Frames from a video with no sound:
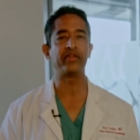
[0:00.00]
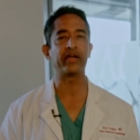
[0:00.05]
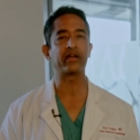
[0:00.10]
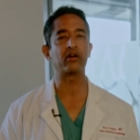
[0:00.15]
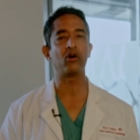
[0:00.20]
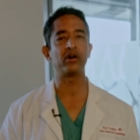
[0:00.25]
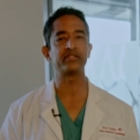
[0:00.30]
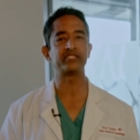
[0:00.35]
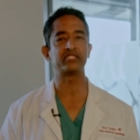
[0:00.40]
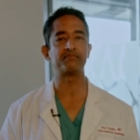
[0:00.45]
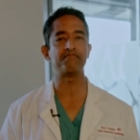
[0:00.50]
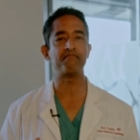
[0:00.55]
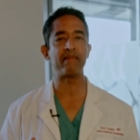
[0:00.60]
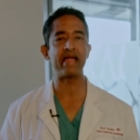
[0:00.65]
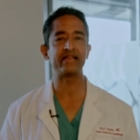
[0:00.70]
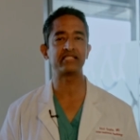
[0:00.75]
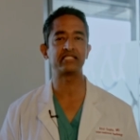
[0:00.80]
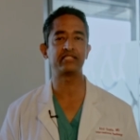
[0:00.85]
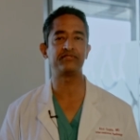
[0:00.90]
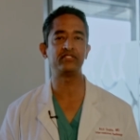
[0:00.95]
that causes
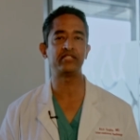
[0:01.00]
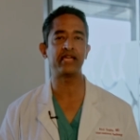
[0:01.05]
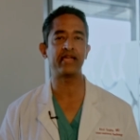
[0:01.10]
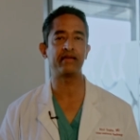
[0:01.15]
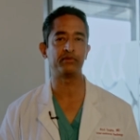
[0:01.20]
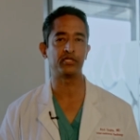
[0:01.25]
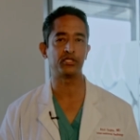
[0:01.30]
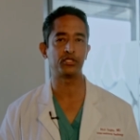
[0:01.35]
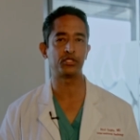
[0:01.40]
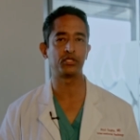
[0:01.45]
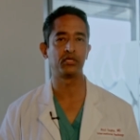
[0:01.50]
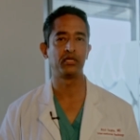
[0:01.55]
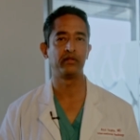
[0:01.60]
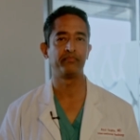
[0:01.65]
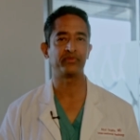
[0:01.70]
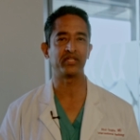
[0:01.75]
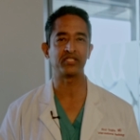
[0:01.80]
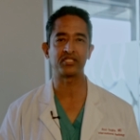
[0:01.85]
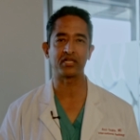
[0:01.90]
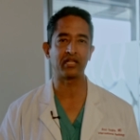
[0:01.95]
massive damage.
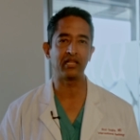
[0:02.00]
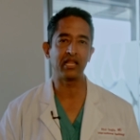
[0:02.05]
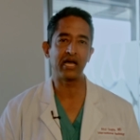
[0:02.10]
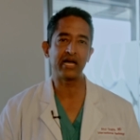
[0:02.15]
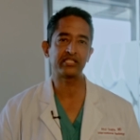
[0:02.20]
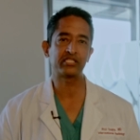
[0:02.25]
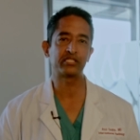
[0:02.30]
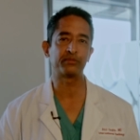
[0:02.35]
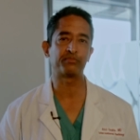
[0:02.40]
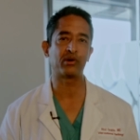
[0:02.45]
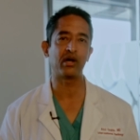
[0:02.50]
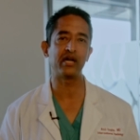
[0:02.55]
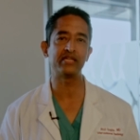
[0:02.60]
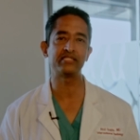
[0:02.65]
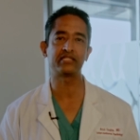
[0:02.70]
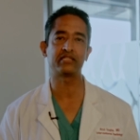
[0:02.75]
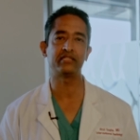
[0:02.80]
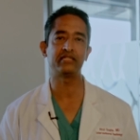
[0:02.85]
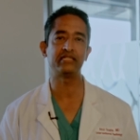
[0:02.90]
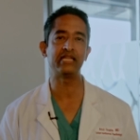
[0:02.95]
It's a clot
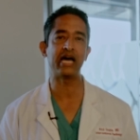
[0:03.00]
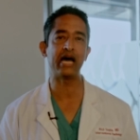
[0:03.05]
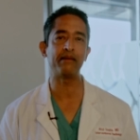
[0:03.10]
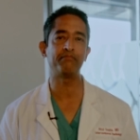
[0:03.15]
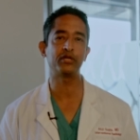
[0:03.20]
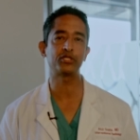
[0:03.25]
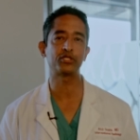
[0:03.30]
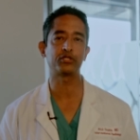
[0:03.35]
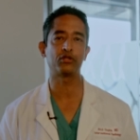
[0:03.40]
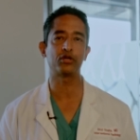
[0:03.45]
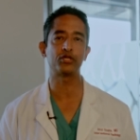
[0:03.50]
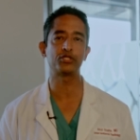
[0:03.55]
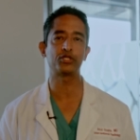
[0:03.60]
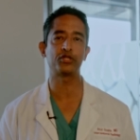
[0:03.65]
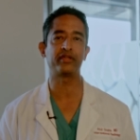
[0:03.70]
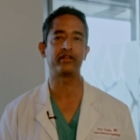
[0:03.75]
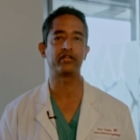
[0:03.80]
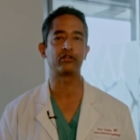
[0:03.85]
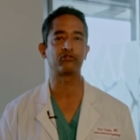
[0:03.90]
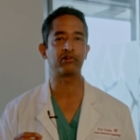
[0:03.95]
surprisingly not much larger
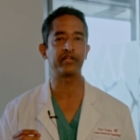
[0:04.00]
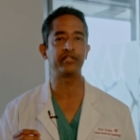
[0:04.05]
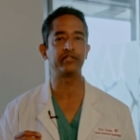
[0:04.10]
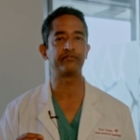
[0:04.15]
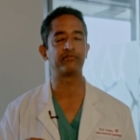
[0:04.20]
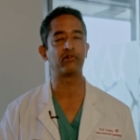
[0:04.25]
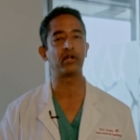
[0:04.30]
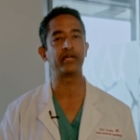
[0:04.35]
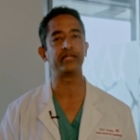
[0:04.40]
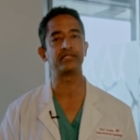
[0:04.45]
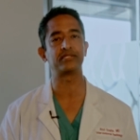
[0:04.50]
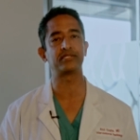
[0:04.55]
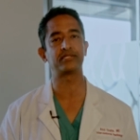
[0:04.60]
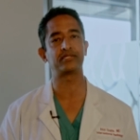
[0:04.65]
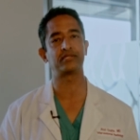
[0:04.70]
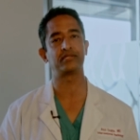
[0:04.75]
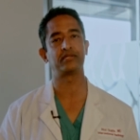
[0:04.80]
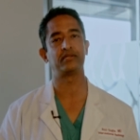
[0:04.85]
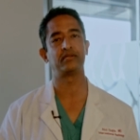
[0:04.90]
than a grain of rice.